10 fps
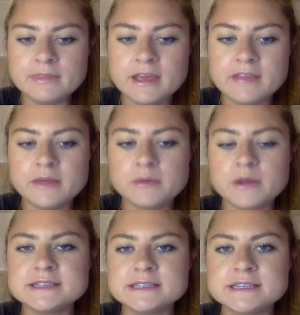And they were
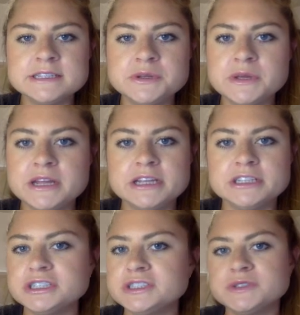asked to continue
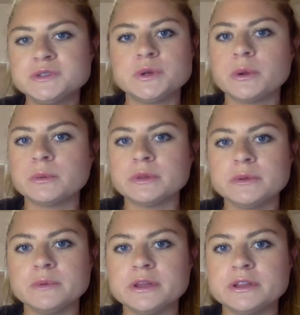eating just as they
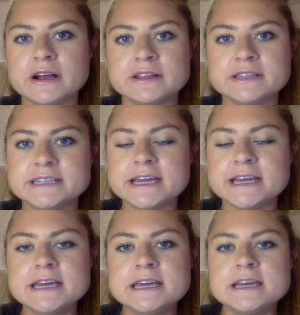normally would throughout the day.
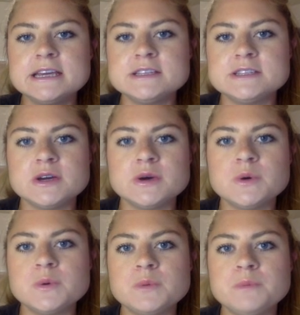
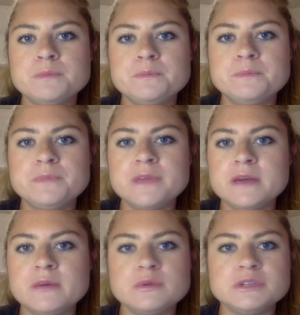So they
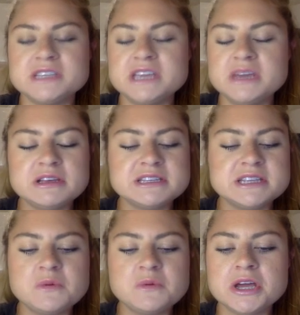would just eat as
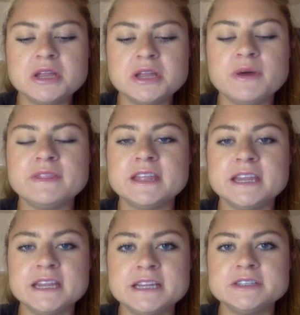they would, but they
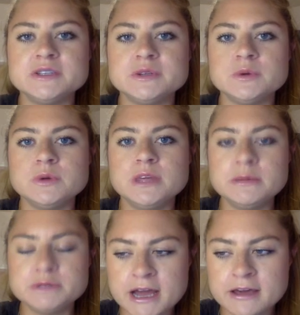needed to keep
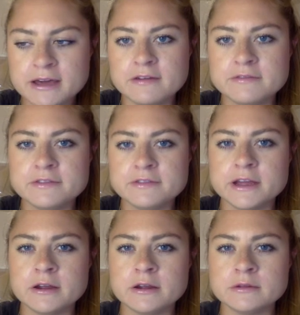track of
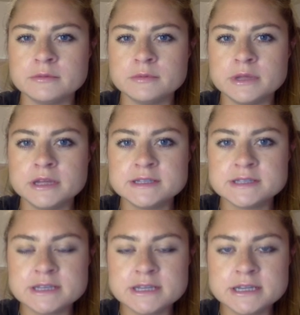their
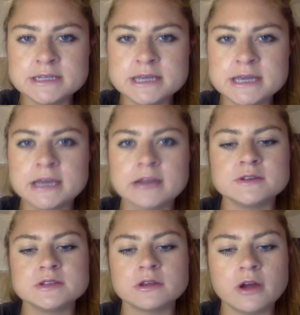insulin intake and
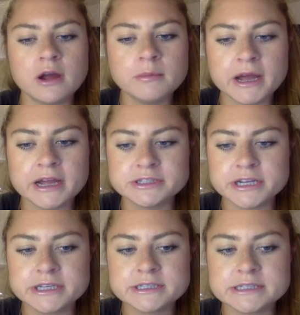also their
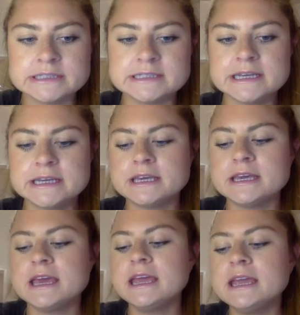carbohydrate intake,
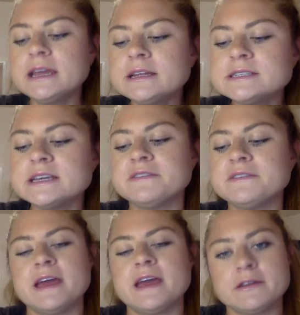and
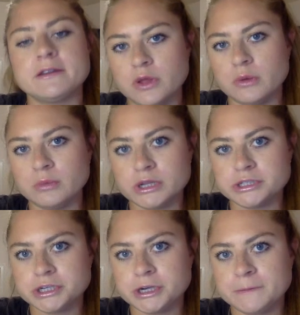if they had a low blood
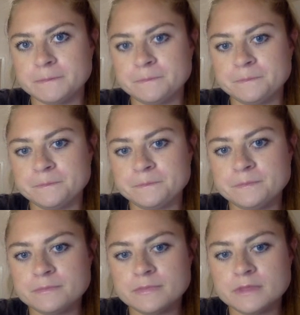sugar.
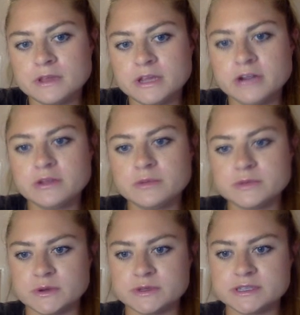Here are the
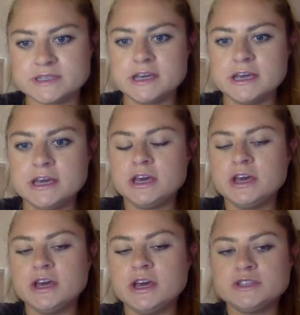results.
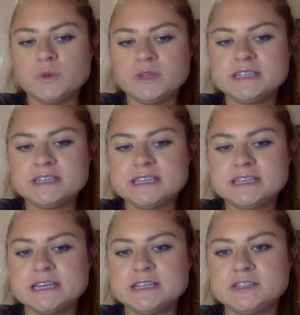So this
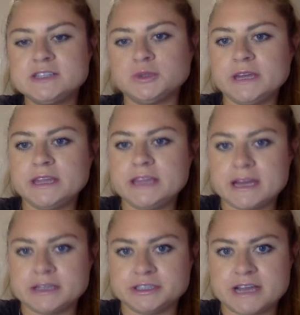is during the
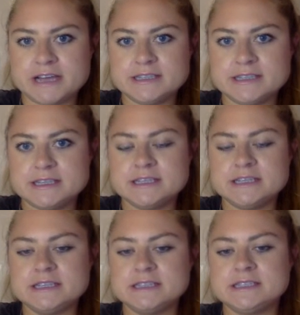exercise. This
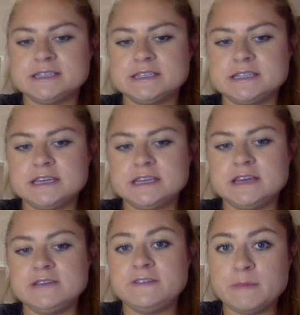is
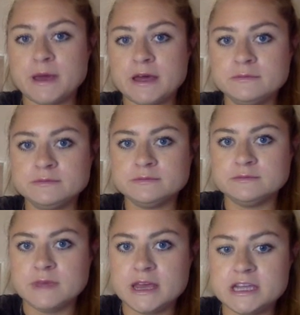the female,
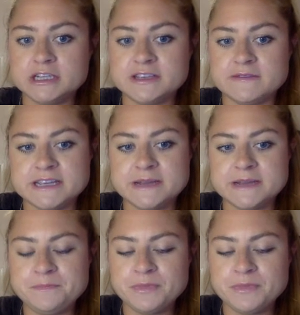age 17.